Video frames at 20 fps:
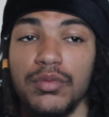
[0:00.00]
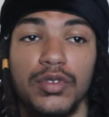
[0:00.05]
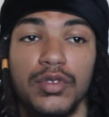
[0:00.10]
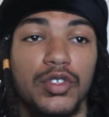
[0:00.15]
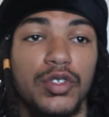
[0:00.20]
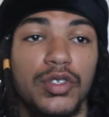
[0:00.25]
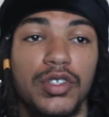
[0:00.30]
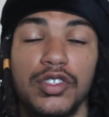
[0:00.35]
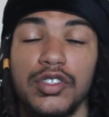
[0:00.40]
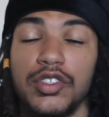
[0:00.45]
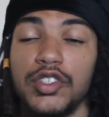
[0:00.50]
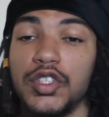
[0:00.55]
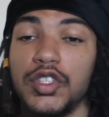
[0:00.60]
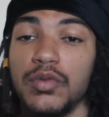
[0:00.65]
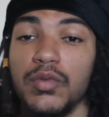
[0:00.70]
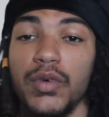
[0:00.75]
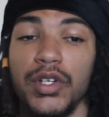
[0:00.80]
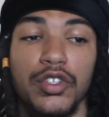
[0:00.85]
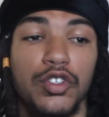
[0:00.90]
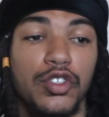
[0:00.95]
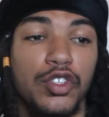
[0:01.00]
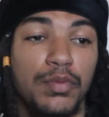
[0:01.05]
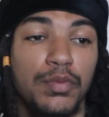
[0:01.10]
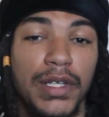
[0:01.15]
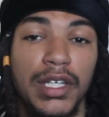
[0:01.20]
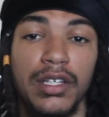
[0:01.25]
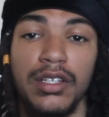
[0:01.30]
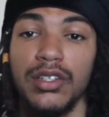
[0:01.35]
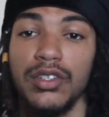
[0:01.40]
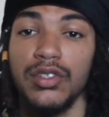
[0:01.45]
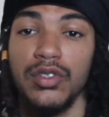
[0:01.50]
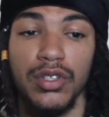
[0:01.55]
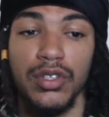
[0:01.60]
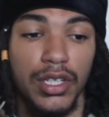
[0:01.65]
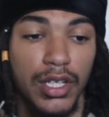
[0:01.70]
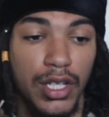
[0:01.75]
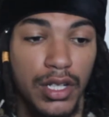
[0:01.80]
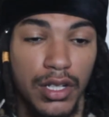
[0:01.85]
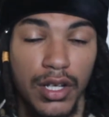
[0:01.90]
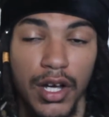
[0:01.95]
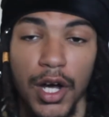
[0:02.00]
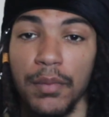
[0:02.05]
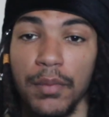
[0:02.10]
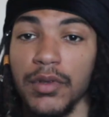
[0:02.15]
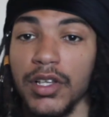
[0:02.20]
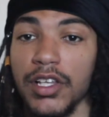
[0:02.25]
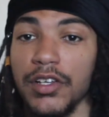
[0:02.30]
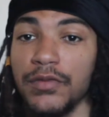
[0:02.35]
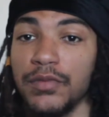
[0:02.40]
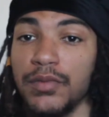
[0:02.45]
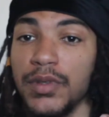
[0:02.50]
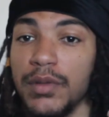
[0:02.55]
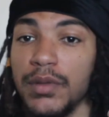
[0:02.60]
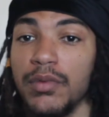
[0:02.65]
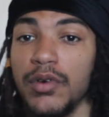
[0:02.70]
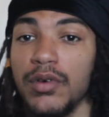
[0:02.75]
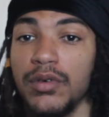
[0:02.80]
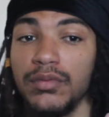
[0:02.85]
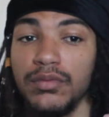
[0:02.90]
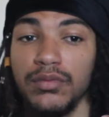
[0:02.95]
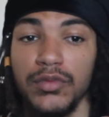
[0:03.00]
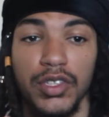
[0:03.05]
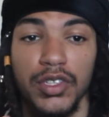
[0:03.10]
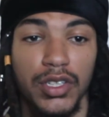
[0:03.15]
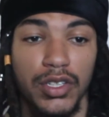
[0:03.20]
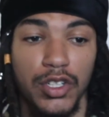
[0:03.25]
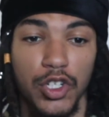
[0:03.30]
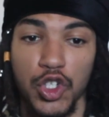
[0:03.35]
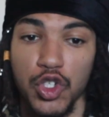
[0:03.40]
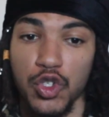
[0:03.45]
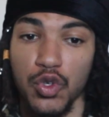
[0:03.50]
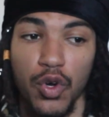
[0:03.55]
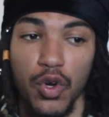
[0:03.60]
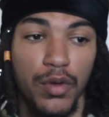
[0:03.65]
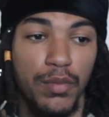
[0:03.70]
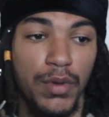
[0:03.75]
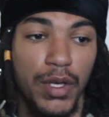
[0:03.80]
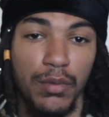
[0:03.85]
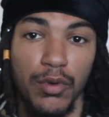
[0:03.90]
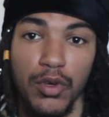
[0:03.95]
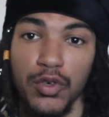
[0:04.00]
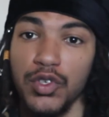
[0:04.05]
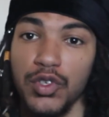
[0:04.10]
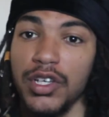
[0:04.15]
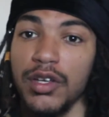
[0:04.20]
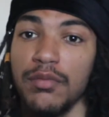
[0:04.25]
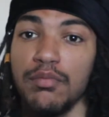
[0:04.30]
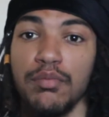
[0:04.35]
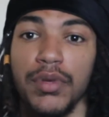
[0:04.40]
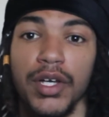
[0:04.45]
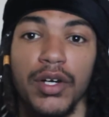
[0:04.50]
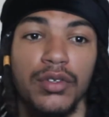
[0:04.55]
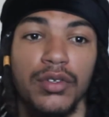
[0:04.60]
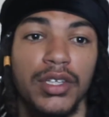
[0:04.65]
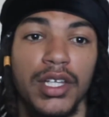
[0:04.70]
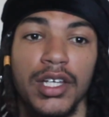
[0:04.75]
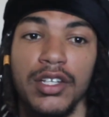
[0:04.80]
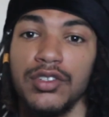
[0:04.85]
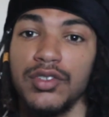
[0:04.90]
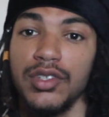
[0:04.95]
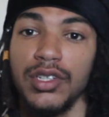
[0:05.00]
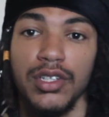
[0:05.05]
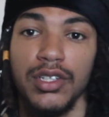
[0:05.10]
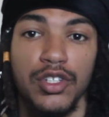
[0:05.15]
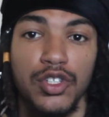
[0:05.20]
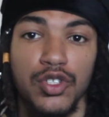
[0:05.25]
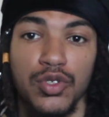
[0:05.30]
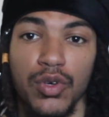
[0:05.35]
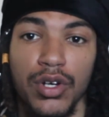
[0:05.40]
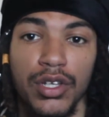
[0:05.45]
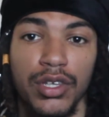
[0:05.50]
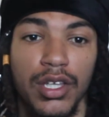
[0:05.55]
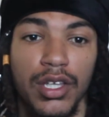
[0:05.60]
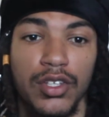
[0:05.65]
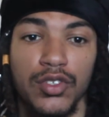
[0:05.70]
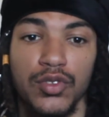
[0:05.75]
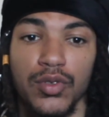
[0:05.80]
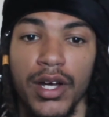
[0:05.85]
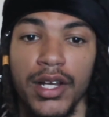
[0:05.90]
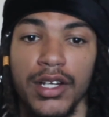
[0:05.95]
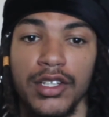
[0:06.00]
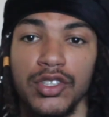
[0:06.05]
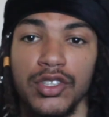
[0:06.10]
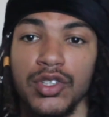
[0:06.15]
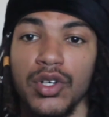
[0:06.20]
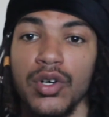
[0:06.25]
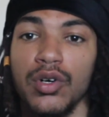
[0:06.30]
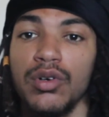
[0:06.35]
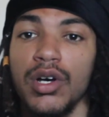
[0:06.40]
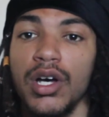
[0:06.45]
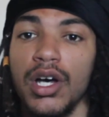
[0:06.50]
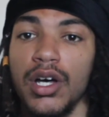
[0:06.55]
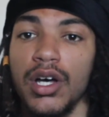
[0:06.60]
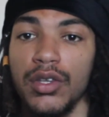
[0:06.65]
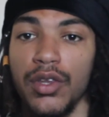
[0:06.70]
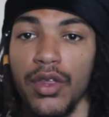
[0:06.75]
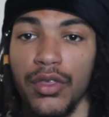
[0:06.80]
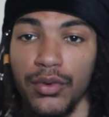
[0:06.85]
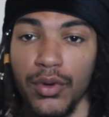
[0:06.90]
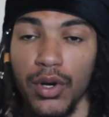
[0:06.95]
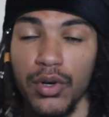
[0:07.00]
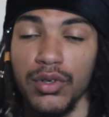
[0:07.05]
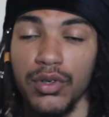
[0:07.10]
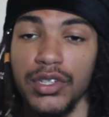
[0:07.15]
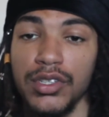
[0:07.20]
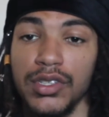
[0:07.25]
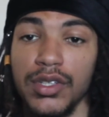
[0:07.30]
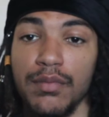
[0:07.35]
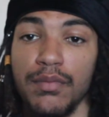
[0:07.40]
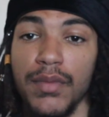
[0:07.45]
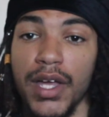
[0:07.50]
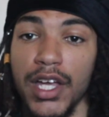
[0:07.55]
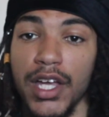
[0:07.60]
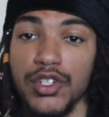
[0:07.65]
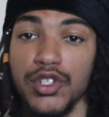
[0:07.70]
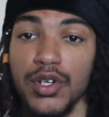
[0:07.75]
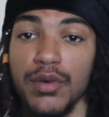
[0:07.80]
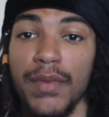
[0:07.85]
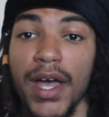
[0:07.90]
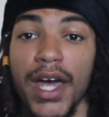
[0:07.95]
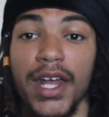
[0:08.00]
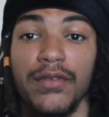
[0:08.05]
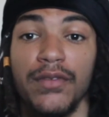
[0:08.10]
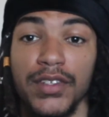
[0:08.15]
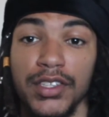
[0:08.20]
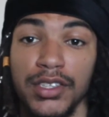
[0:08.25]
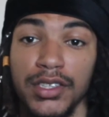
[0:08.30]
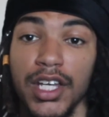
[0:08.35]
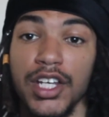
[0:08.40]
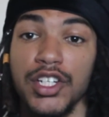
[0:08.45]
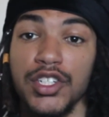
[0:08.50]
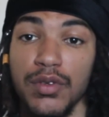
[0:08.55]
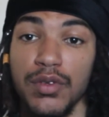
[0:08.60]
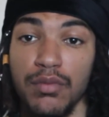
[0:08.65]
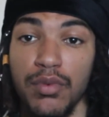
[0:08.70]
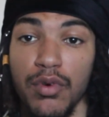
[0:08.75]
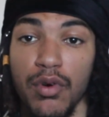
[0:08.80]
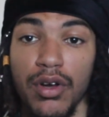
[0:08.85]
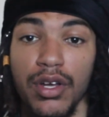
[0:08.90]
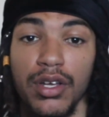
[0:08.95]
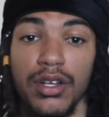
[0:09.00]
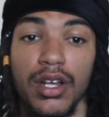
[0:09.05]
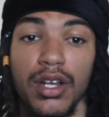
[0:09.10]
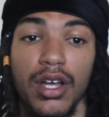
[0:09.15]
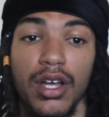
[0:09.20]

you can, when you speak, you can uplift people, you can destroy people, you can build things, you can destroy things, right? And so the throat is a major manifestation point